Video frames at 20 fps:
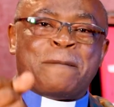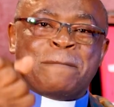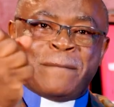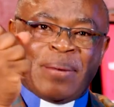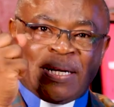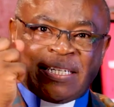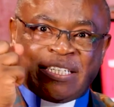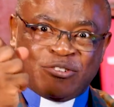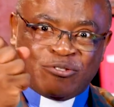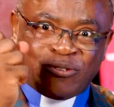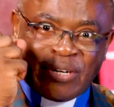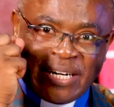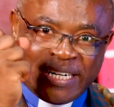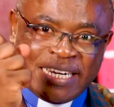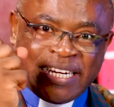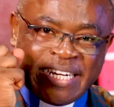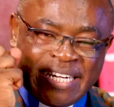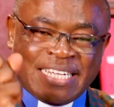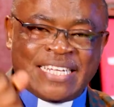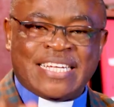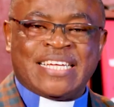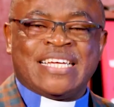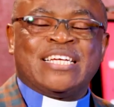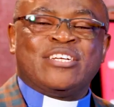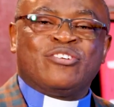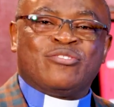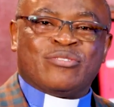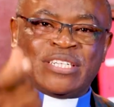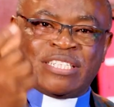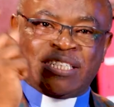but ready
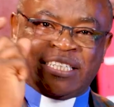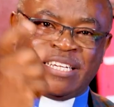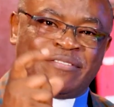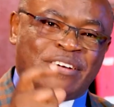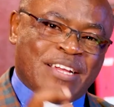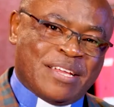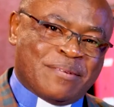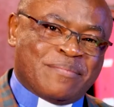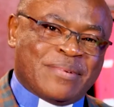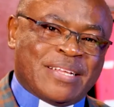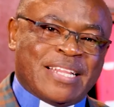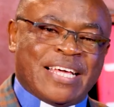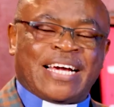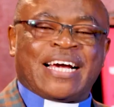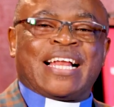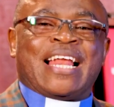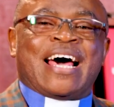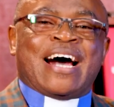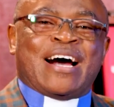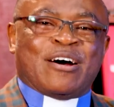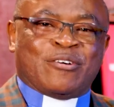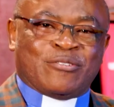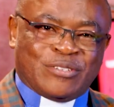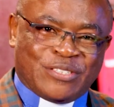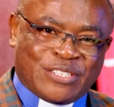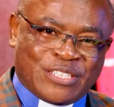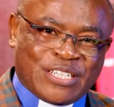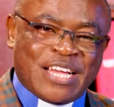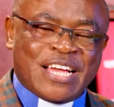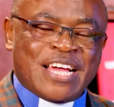to receive him in the
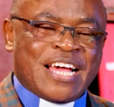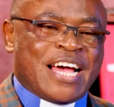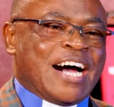clouds.